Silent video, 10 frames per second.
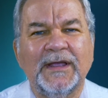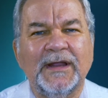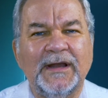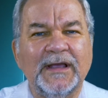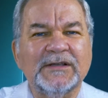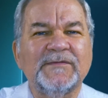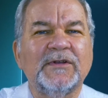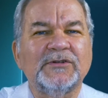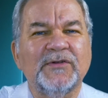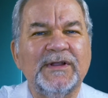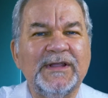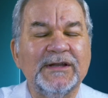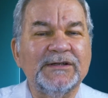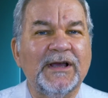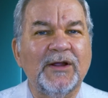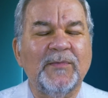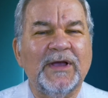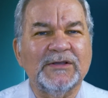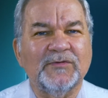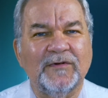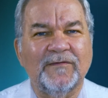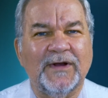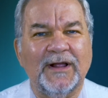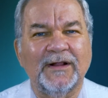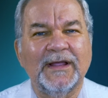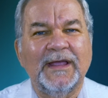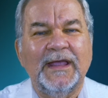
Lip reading: and exfiltrate the entire password file,